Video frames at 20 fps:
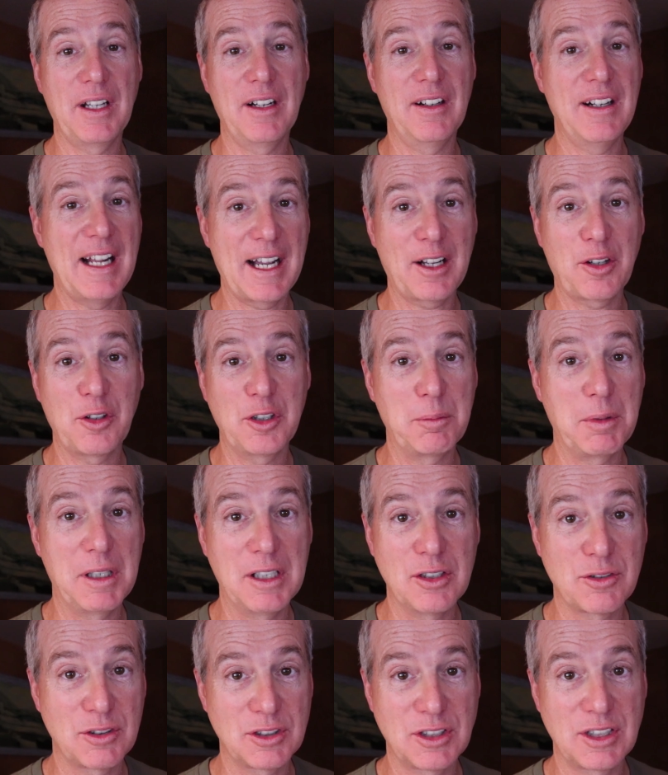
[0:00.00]
that are not going to be
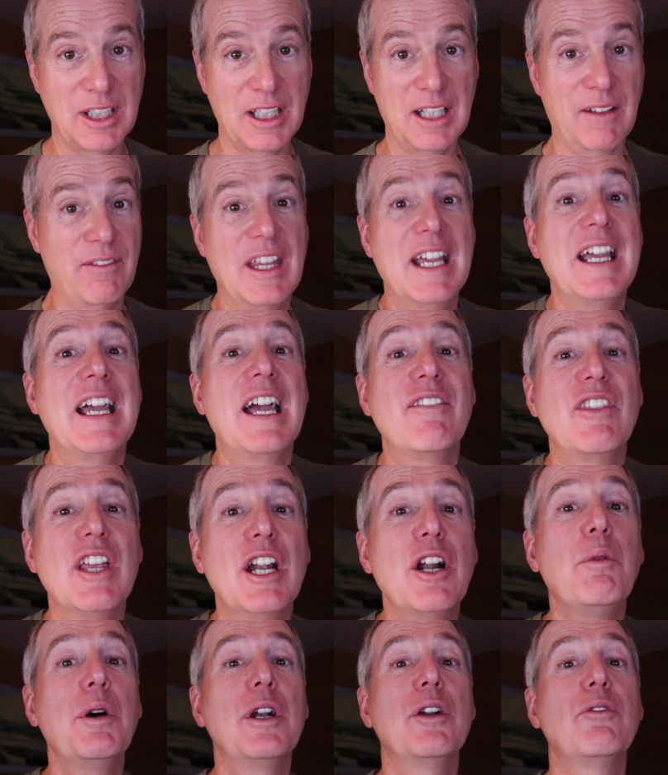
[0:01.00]
interested, if they, if they
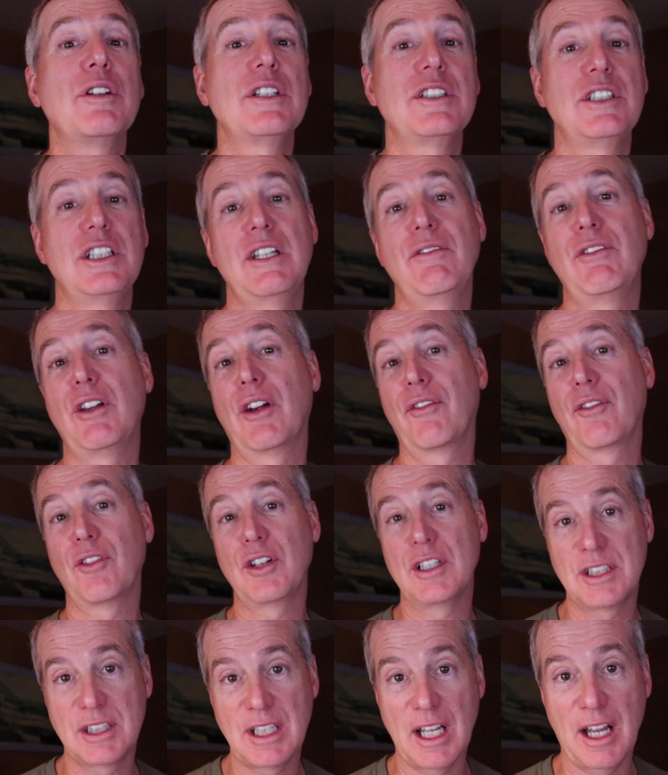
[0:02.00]
don't want to receive your
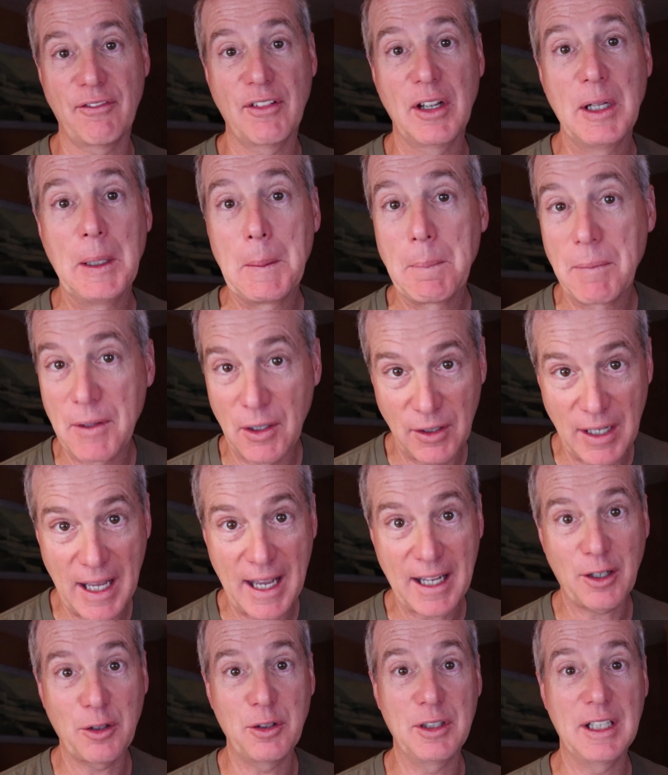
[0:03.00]
free stuff, they're
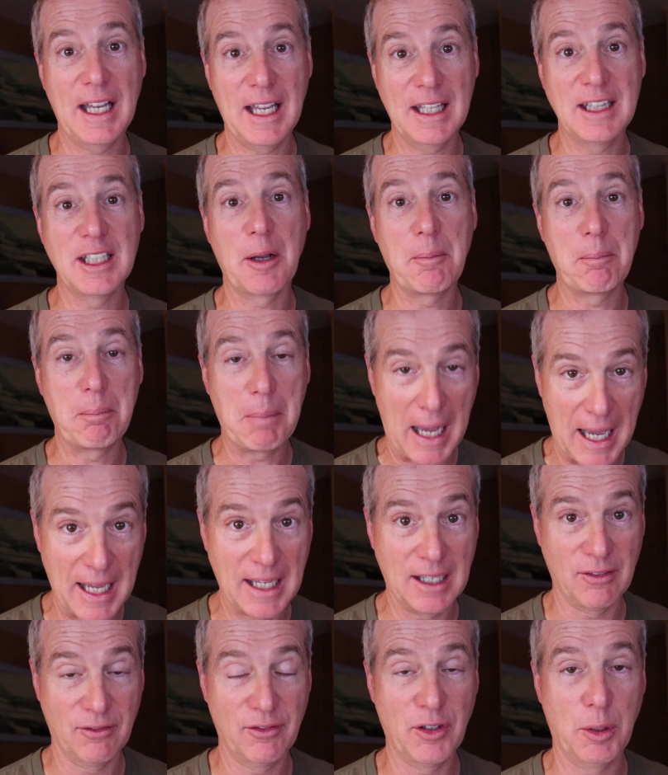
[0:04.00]
not going to end up
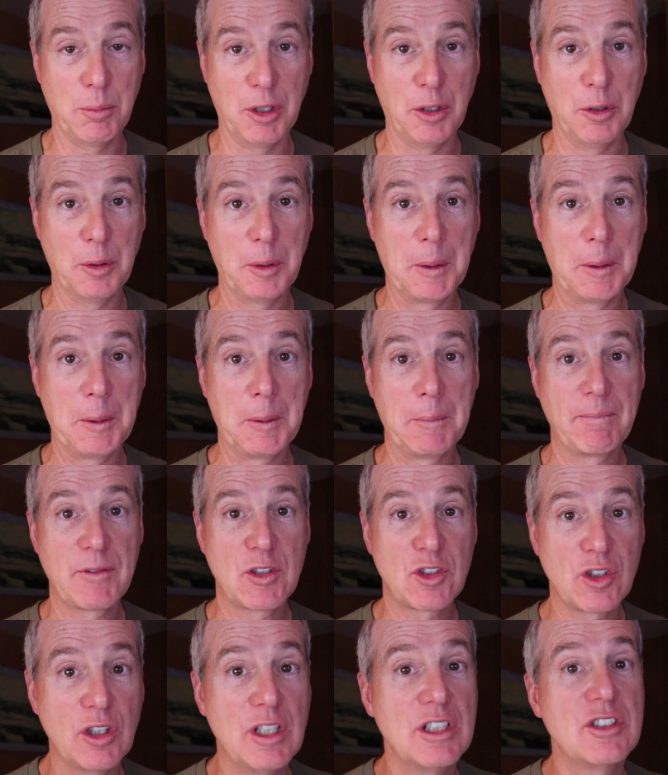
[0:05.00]
buying from you.
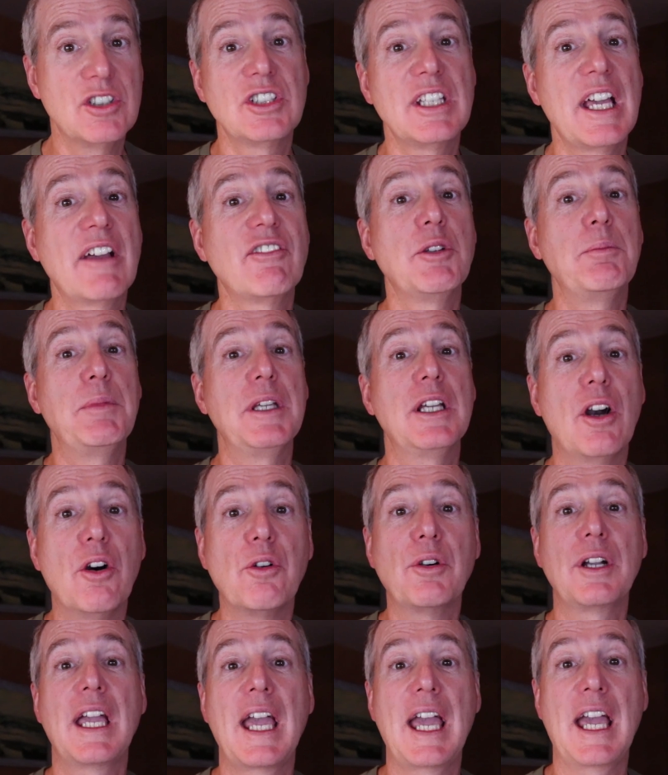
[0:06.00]
So you just have to be
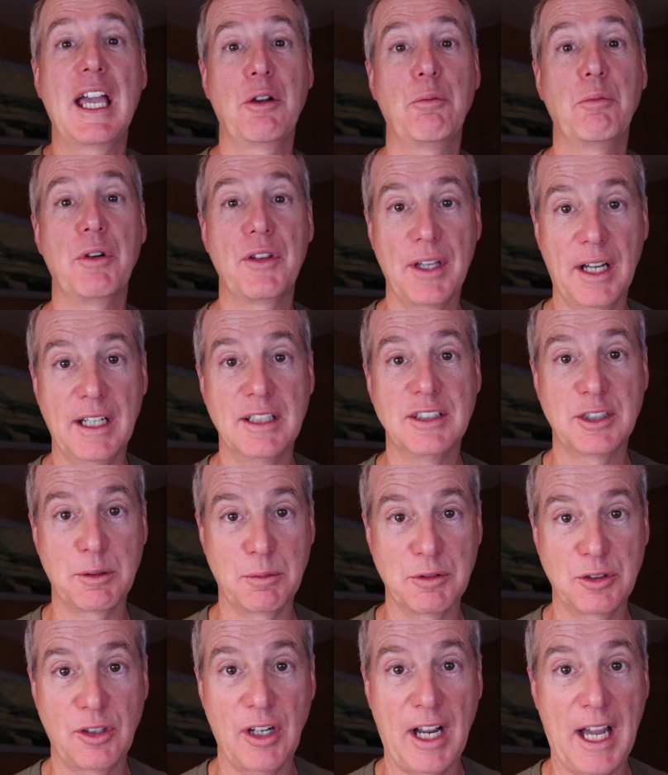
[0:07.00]
okay with
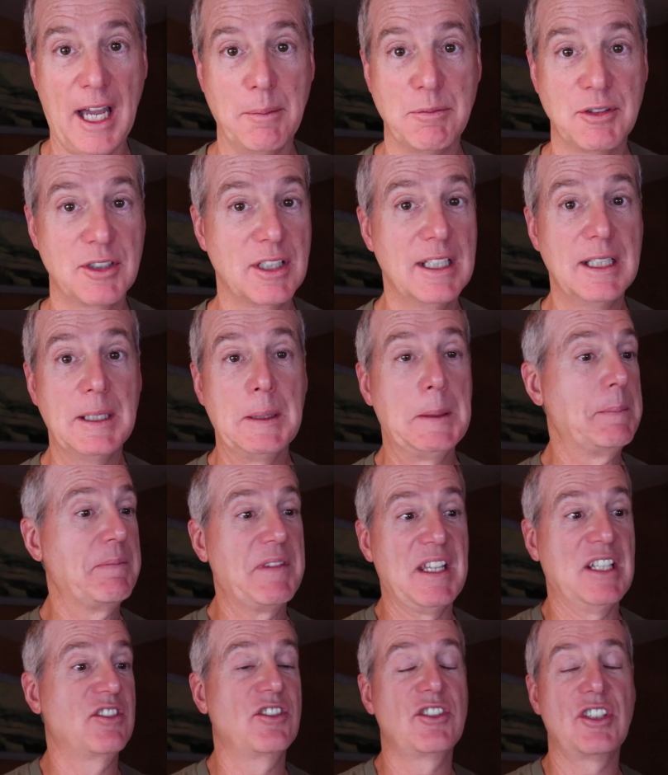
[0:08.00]
unsubscribes.
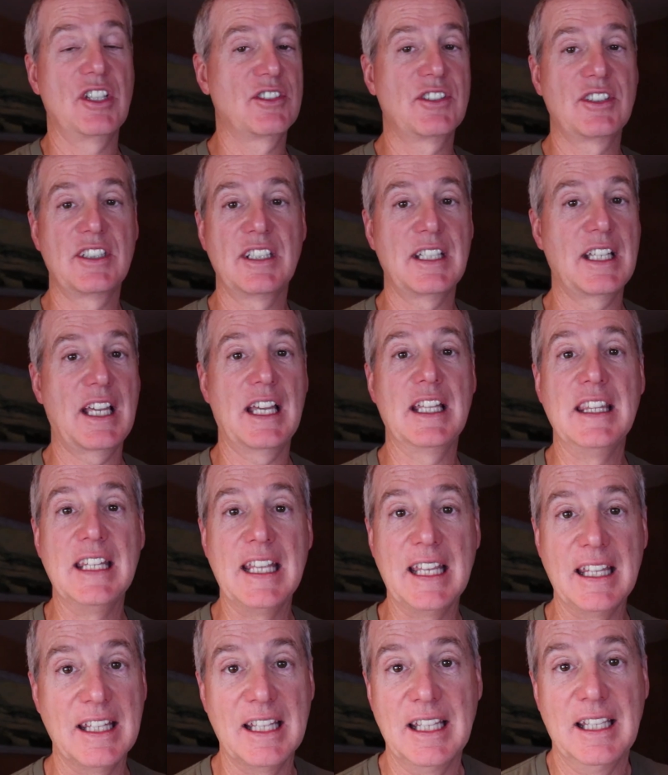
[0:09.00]
It's just a,
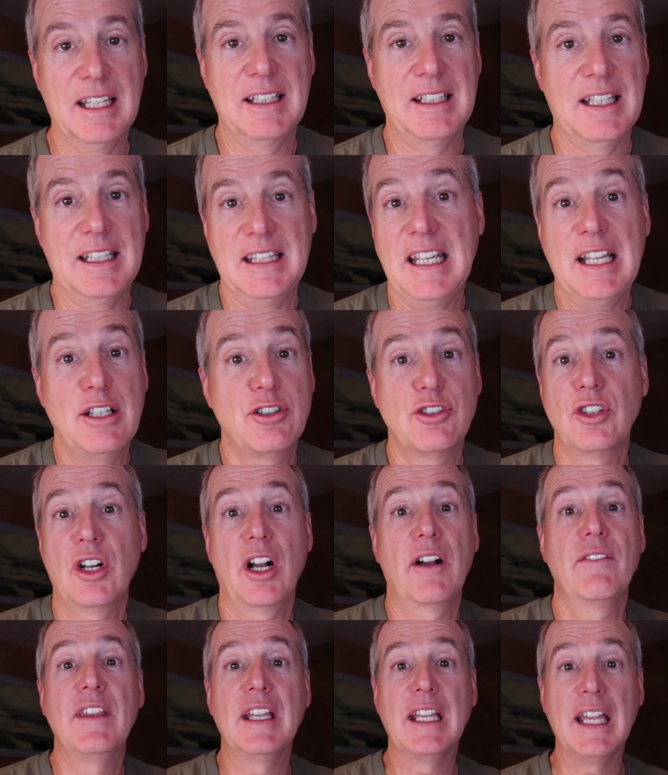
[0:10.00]
the, the nature
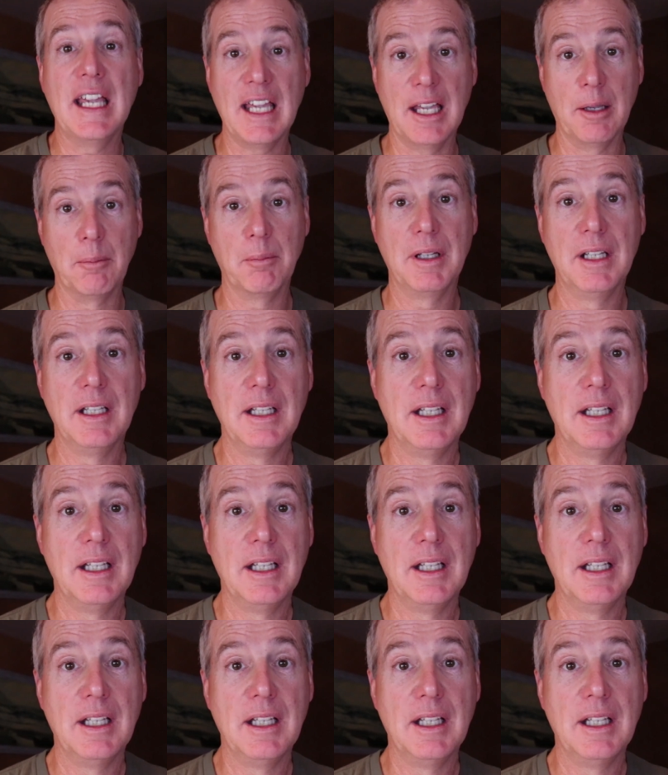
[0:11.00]
of the game.